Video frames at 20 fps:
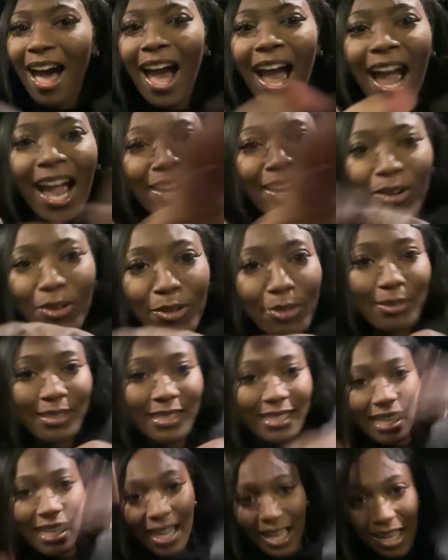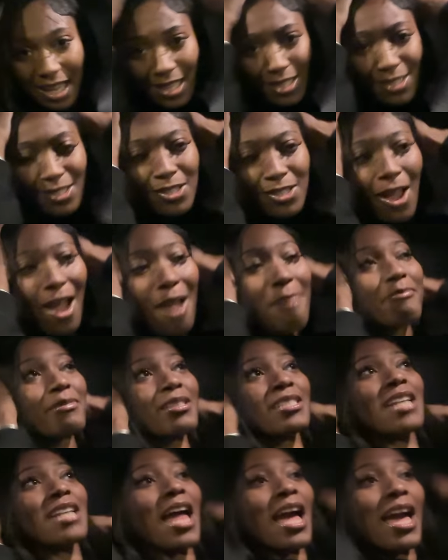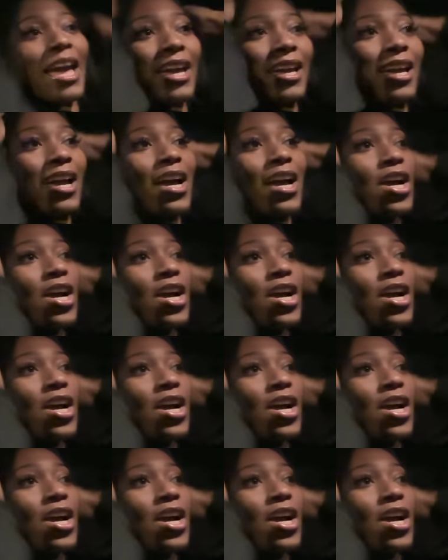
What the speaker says: I know you see it. So I'm just like,